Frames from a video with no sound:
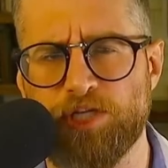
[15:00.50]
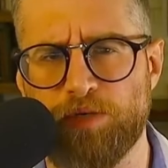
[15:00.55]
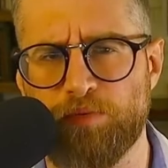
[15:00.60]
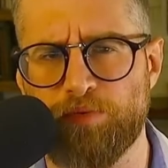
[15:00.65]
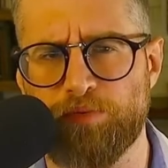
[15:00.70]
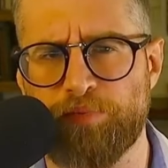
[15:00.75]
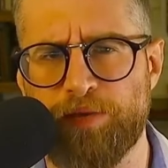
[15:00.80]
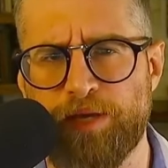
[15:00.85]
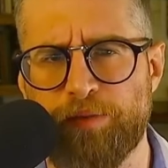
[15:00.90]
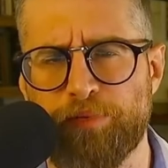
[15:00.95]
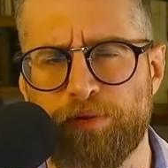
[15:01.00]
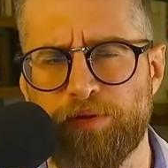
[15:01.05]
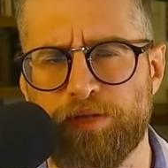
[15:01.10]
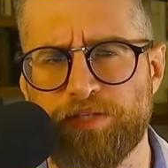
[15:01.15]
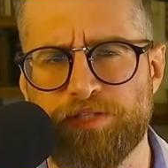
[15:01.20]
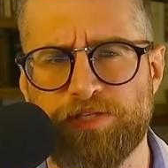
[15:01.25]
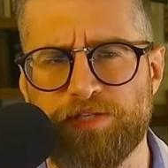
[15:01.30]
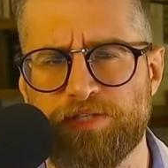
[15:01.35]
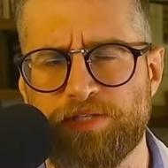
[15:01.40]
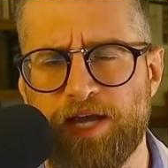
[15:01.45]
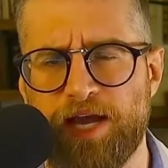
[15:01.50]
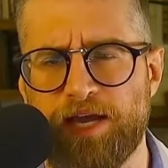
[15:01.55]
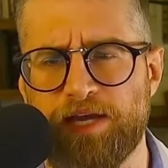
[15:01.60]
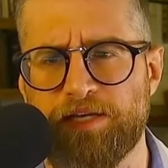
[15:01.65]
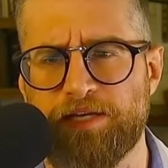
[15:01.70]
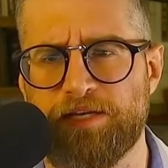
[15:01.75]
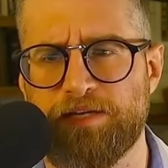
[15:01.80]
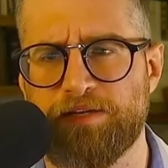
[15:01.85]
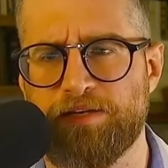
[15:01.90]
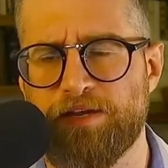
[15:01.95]
with people in
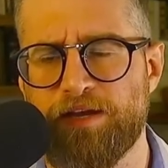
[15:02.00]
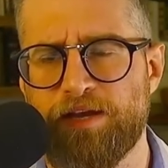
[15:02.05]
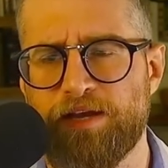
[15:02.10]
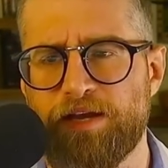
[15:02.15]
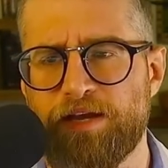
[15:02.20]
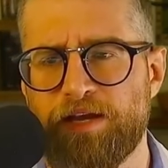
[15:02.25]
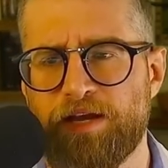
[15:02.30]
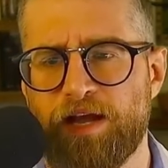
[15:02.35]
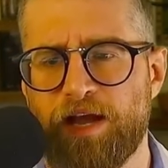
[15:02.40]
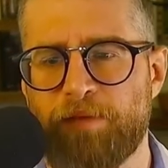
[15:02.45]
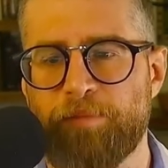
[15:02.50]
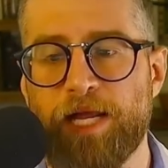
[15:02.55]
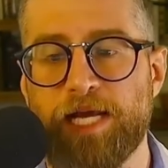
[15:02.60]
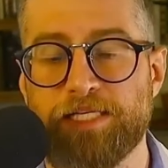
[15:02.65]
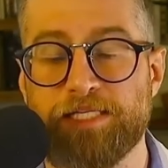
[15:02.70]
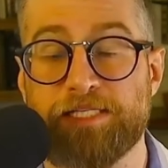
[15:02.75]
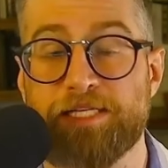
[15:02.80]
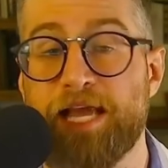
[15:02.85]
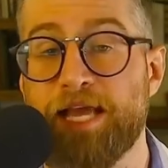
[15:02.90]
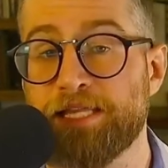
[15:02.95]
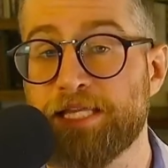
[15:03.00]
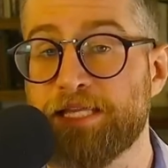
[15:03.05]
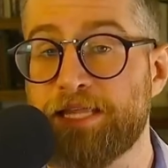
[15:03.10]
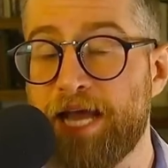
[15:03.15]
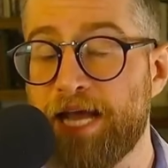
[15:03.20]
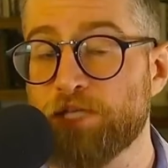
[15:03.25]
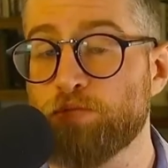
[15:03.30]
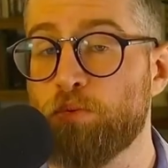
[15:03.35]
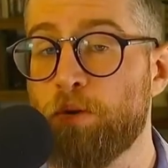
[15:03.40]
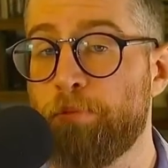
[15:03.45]
society. I'm not saying that
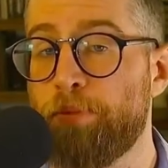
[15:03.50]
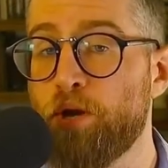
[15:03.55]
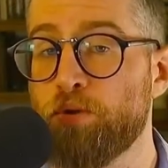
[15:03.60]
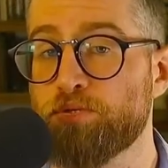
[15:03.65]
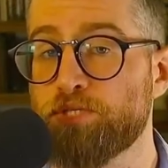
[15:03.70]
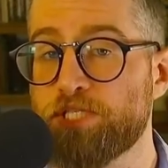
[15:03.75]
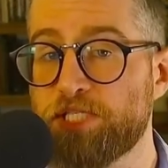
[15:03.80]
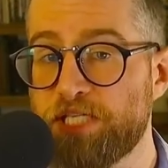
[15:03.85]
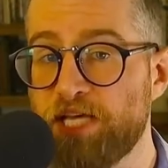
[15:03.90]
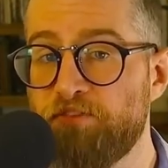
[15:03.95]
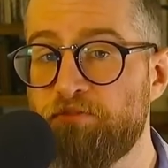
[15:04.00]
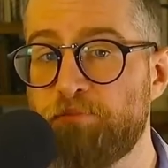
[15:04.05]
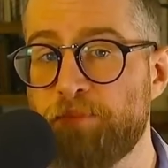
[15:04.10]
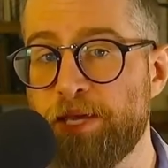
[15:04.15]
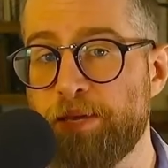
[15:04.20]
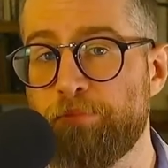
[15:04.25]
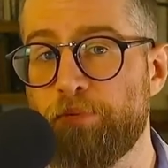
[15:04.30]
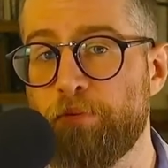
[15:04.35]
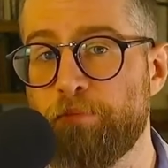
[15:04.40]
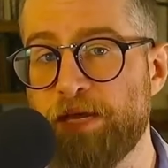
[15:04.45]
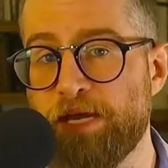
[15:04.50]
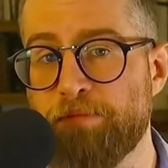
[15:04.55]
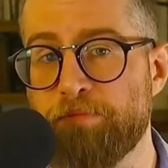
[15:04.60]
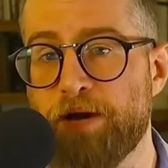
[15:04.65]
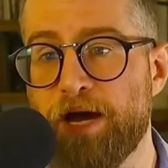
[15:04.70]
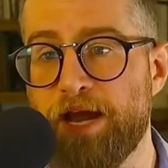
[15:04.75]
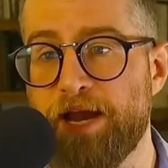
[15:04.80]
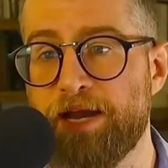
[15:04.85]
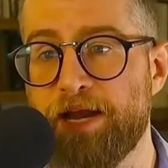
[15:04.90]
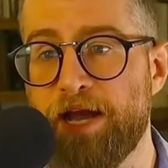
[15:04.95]
that's what post-civ people mean
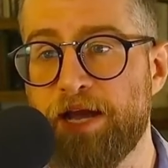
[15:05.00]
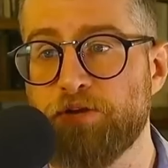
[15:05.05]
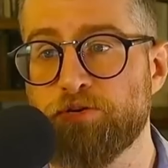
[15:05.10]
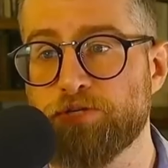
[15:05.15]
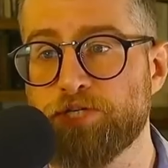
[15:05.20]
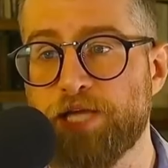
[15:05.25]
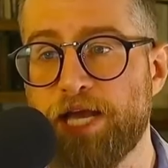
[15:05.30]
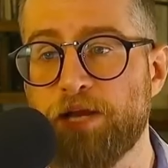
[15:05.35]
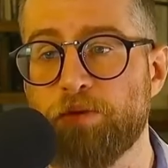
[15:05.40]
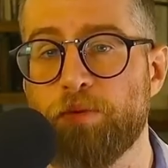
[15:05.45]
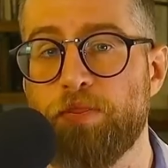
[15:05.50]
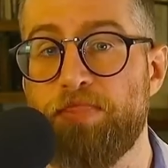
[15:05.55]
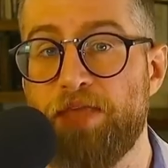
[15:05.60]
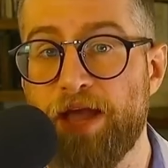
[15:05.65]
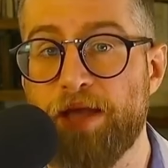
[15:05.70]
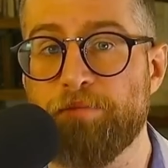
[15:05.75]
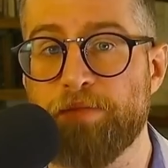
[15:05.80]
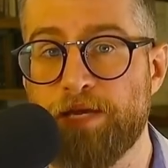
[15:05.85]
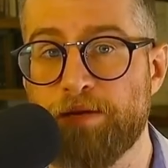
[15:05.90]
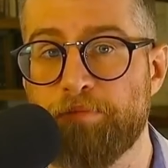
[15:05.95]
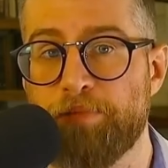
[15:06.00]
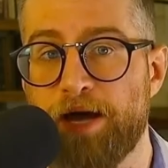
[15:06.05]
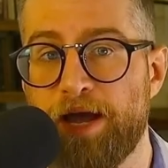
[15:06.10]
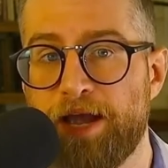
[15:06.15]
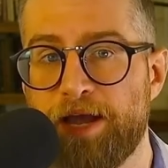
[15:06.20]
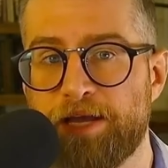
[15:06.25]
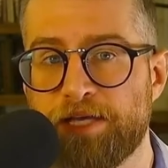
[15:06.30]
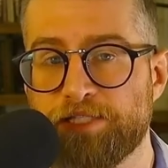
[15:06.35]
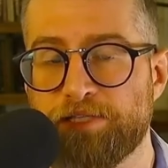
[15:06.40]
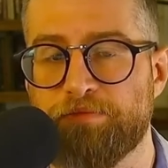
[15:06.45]
by it. I understand what they mean by it
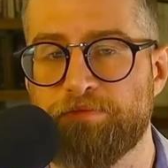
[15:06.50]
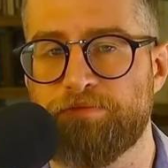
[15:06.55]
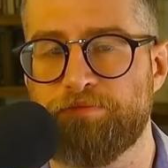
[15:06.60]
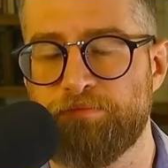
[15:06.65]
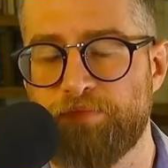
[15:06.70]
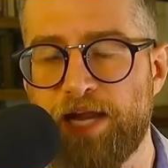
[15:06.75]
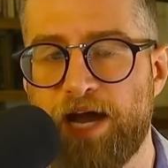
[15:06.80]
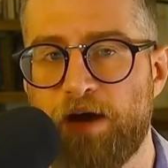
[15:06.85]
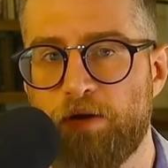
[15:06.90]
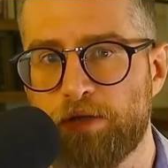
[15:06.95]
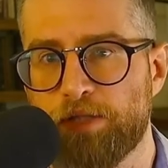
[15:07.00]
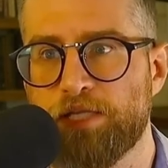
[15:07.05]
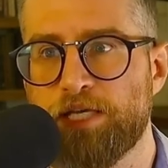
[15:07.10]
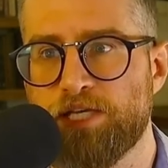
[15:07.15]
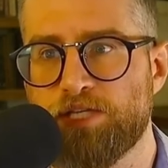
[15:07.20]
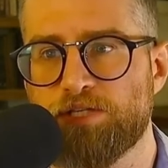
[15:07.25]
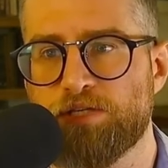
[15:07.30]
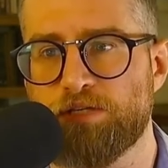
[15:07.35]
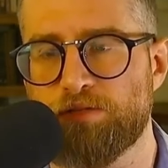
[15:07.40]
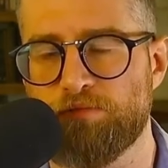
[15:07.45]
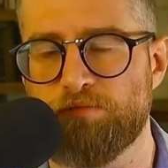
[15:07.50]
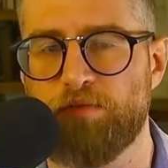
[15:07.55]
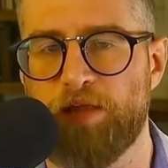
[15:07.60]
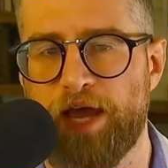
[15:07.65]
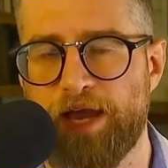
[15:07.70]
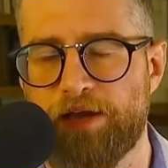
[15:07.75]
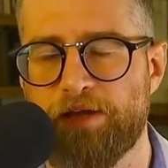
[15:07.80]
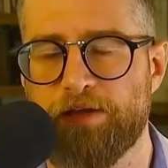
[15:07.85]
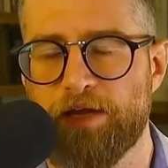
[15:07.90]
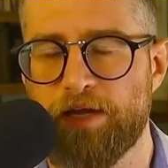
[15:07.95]
because I've now at least
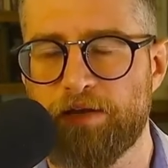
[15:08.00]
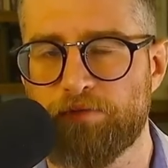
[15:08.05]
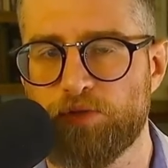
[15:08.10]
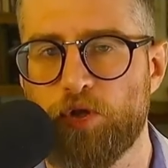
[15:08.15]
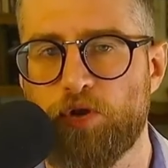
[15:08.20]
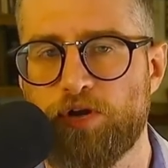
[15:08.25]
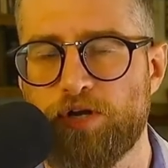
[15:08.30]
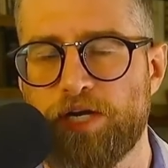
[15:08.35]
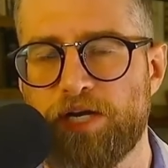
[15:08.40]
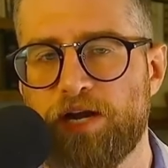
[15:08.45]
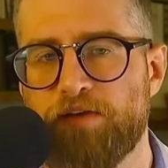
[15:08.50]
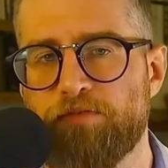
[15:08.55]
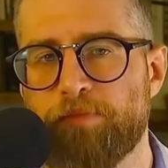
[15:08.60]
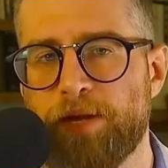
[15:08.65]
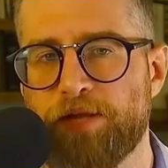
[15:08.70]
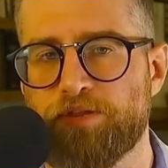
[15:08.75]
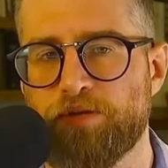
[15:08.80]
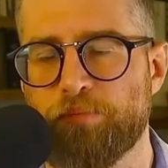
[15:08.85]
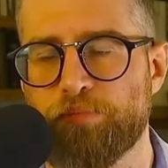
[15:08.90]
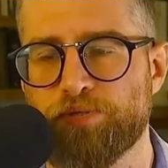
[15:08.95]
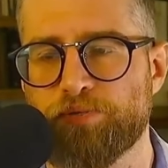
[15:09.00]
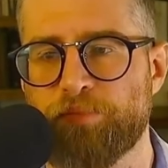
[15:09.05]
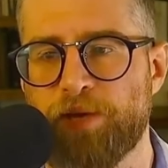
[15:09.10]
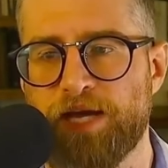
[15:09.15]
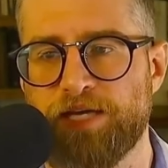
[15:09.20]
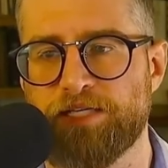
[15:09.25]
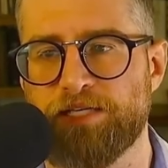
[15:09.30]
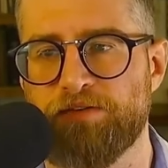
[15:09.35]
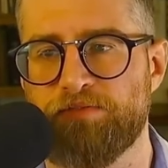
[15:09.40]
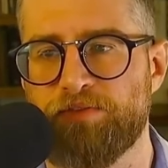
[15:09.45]
like kind of learned enough about their
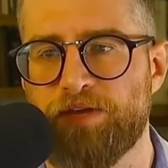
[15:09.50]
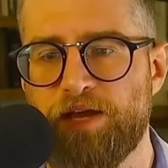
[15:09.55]
perspective.